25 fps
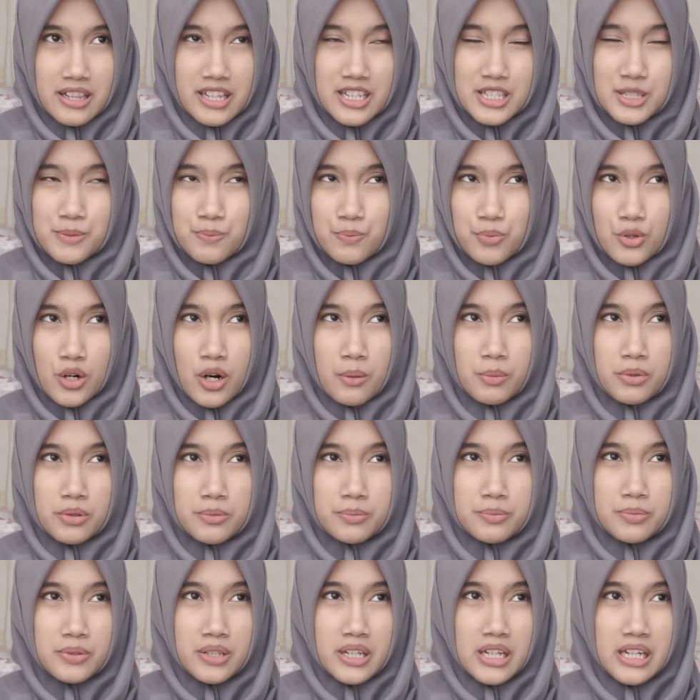This is
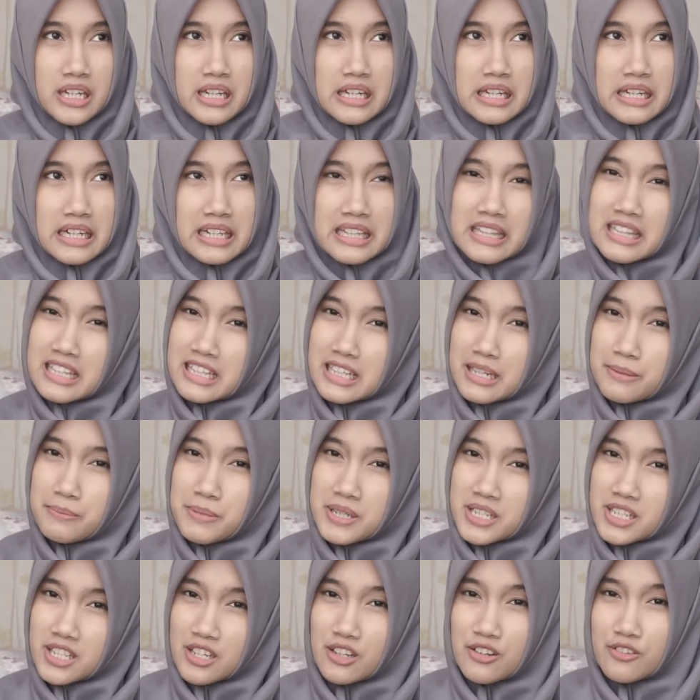probably a little
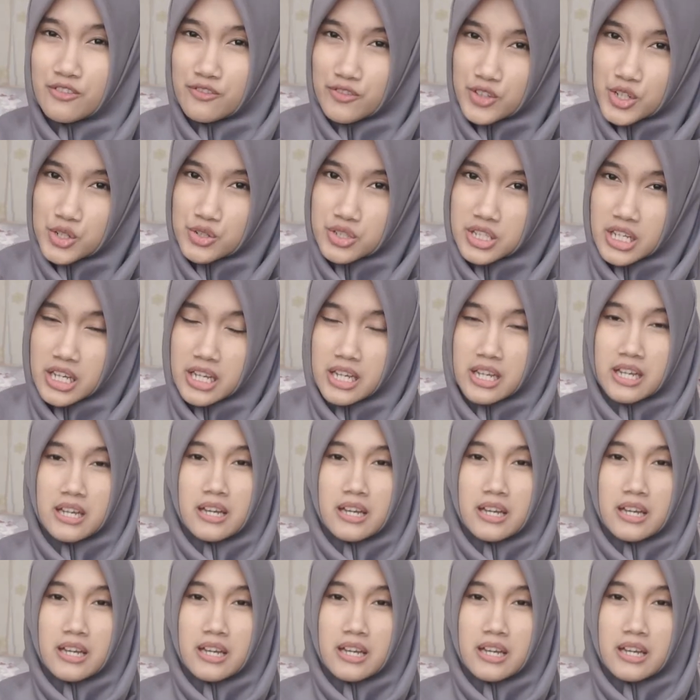bit confusing.